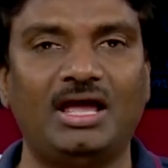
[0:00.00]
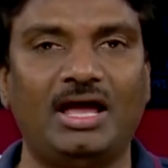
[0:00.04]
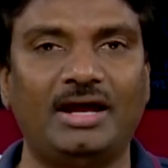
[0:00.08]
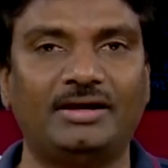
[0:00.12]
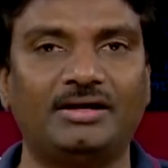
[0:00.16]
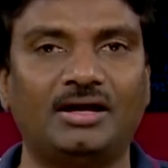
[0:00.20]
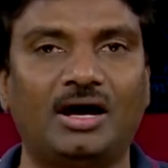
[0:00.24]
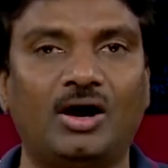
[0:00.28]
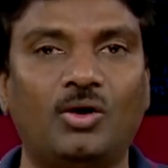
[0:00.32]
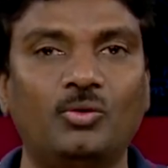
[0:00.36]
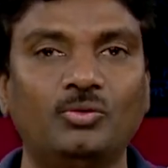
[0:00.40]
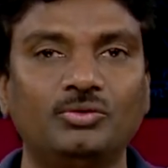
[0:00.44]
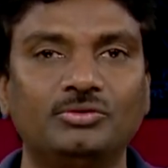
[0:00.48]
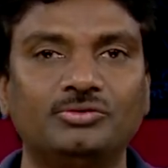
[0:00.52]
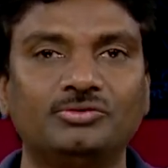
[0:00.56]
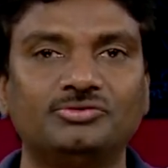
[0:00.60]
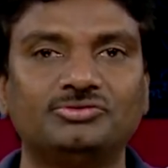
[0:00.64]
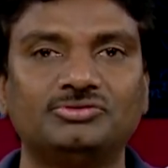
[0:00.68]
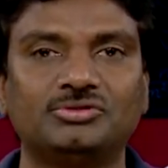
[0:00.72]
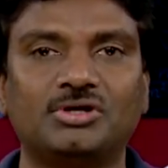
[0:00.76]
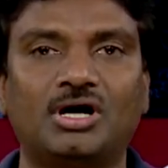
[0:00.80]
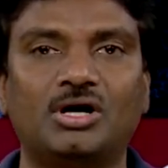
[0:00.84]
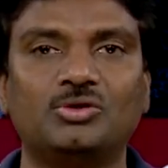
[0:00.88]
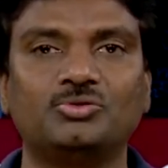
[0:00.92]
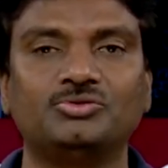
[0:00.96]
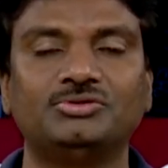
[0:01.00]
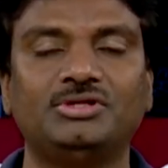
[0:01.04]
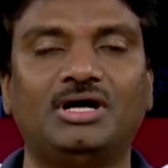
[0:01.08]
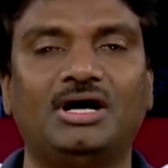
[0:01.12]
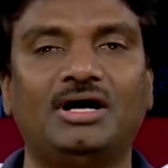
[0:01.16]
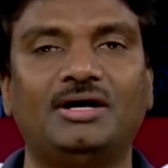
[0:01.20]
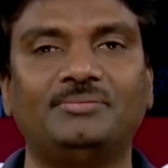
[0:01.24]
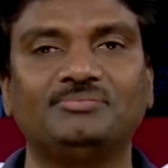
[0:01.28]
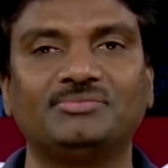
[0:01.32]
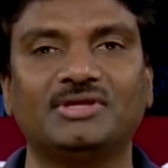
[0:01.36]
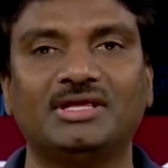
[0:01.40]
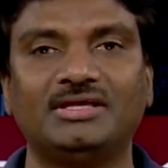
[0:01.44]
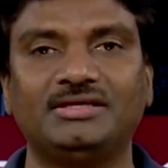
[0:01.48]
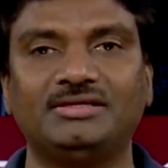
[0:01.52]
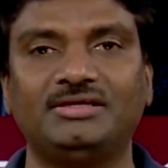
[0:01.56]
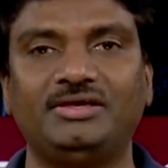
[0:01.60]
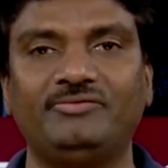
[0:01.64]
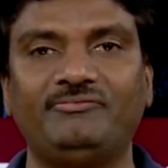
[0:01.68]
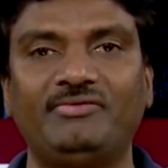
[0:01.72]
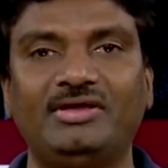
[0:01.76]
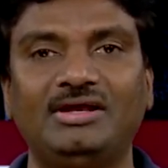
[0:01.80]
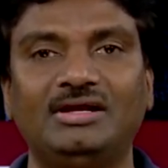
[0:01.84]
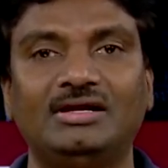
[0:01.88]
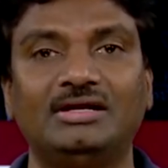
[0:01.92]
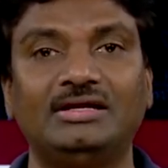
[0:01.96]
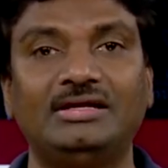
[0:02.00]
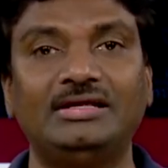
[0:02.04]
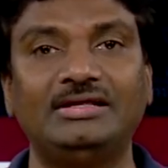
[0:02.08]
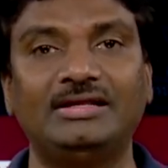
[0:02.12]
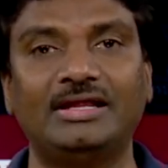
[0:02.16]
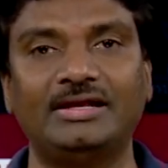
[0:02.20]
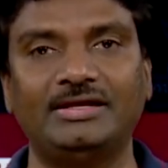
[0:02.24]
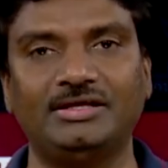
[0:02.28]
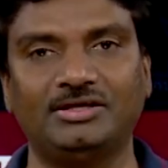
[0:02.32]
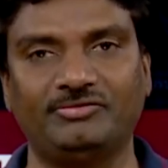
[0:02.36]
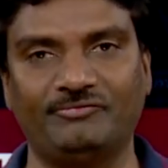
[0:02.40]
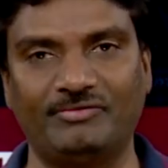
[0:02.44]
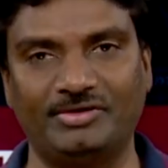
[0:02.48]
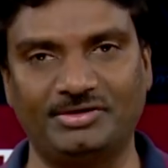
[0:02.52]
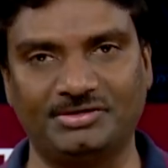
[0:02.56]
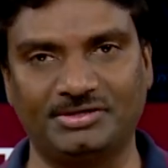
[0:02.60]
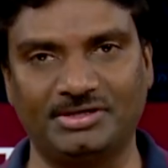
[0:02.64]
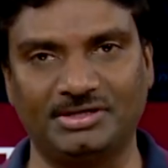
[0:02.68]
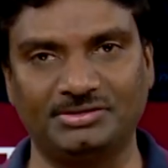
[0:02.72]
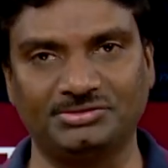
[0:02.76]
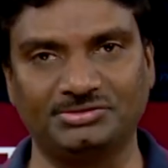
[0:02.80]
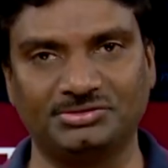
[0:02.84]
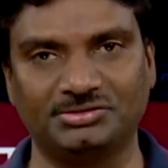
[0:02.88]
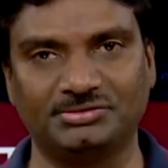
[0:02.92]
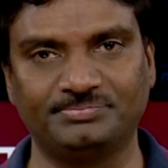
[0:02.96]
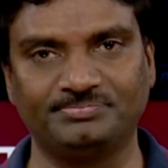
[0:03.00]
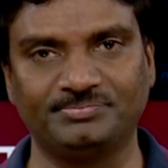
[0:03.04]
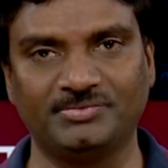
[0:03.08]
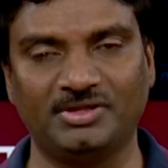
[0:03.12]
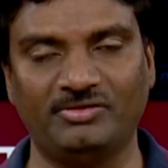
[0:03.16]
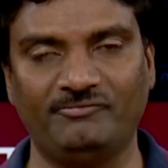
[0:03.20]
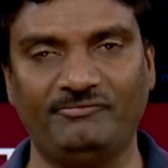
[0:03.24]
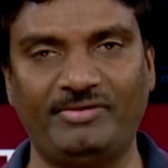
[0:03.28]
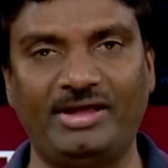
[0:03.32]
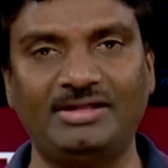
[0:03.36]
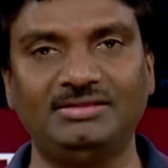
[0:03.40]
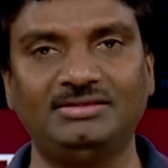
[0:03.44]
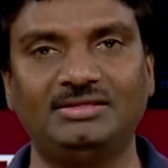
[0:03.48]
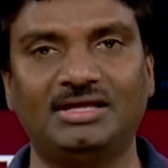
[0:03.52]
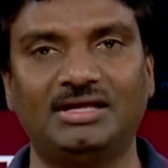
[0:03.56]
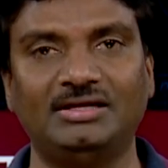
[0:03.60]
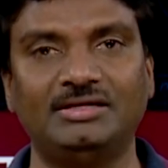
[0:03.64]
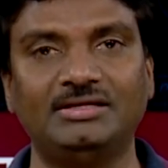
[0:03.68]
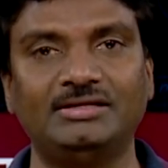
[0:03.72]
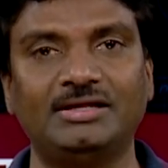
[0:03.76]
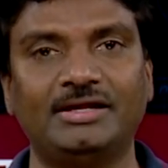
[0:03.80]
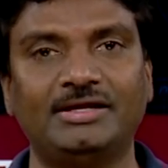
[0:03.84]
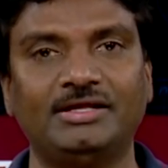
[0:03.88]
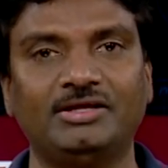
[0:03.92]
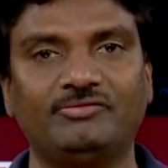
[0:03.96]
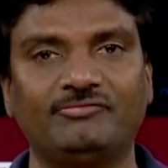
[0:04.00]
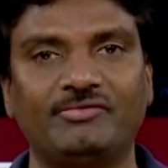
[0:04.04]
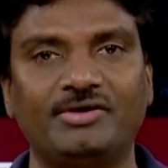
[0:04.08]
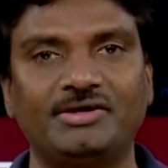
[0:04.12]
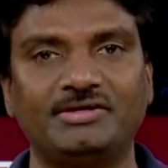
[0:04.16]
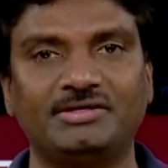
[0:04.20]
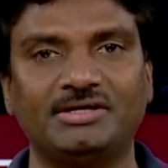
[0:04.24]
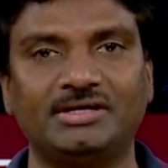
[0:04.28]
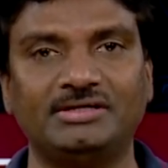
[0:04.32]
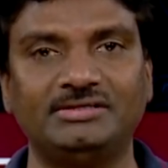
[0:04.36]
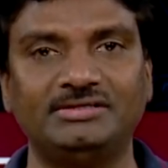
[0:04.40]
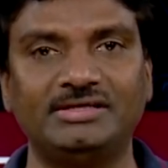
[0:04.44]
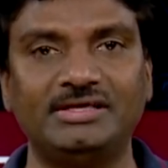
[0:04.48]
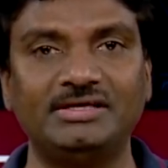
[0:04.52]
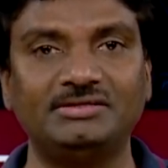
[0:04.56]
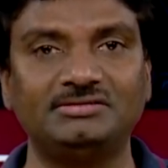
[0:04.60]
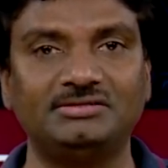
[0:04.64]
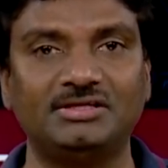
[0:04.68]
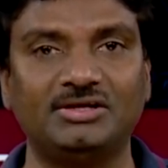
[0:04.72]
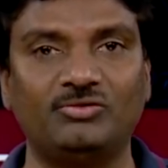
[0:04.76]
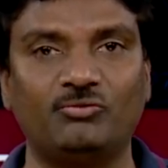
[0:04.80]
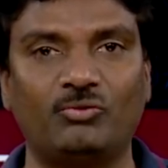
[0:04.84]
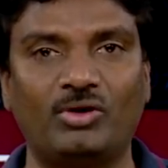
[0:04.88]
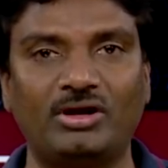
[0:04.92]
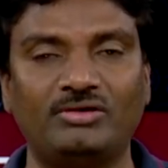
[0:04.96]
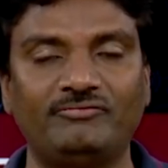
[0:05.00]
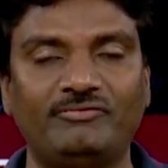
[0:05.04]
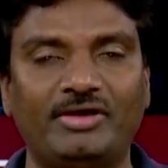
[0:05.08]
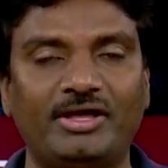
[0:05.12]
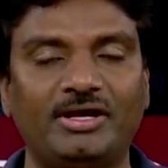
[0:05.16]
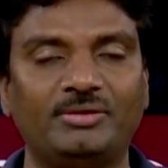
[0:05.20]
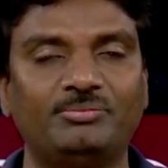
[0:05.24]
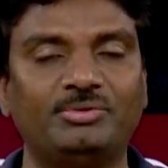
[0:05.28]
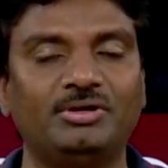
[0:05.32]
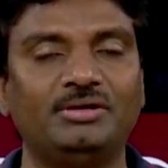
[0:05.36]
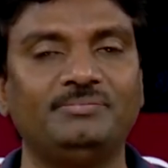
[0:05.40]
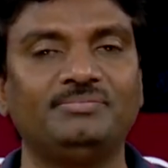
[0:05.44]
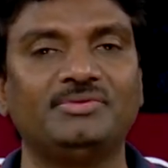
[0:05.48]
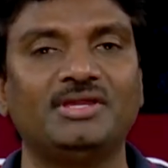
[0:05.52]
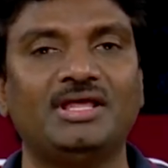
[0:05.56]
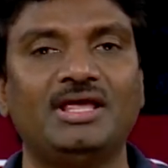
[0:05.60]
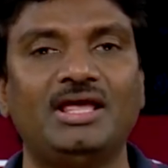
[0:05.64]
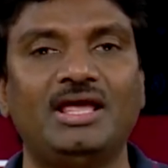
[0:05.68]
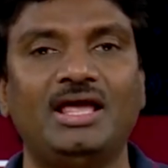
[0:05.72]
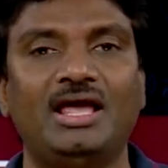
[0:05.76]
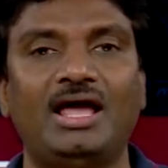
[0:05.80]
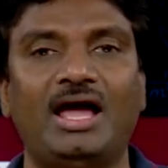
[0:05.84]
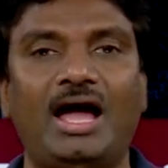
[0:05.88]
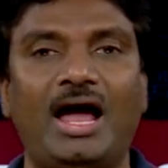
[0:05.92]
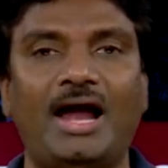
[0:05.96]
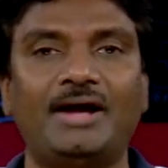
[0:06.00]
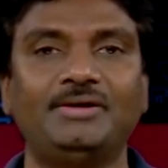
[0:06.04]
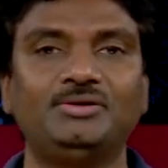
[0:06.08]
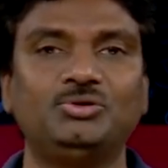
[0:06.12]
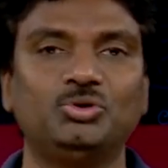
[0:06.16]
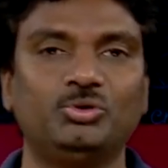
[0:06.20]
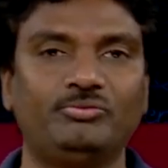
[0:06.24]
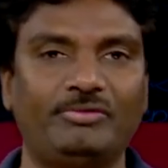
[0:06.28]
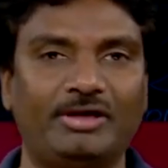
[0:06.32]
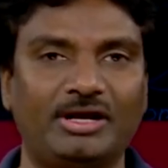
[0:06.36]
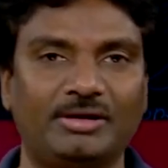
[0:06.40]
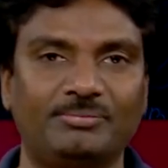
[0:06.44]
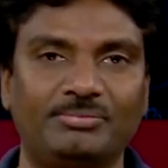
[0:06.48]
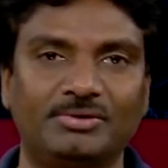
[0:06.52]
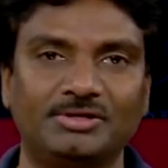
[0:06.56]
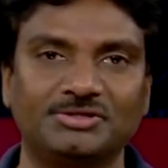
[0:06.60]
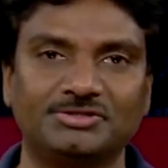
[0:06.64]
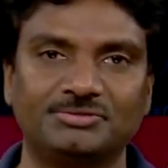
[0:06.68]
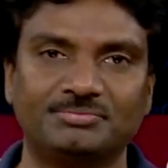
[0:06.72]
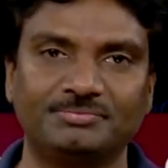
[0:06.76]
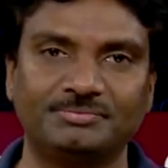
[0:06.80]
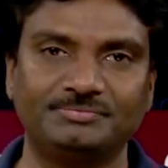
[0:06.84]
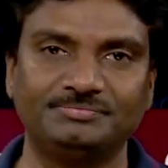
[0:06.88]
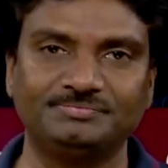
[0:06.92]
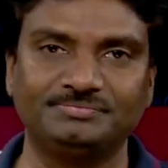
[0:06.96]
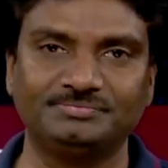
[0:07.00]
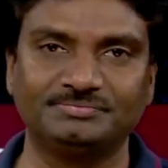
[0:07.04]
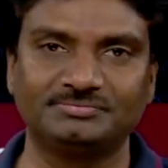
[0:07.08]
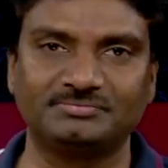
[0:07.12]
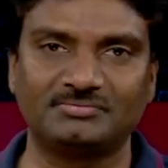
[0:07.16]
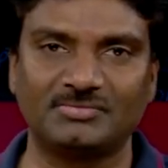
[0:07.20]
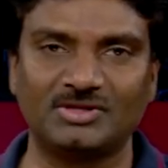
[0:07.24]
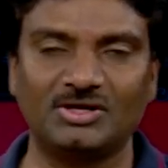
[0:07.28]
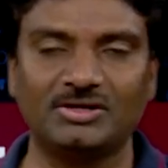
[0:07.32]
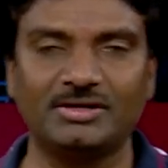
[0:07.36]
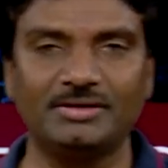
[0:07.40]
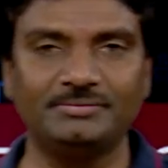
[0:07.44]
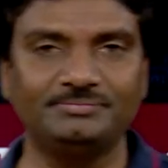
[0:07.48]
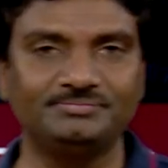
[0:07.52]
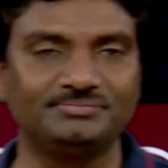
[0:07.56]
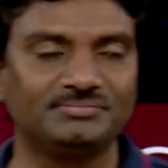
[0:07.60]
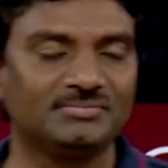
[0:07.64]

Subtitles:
and how to solve the given linear equations when the linear equation is in one variable and two variables. Okay.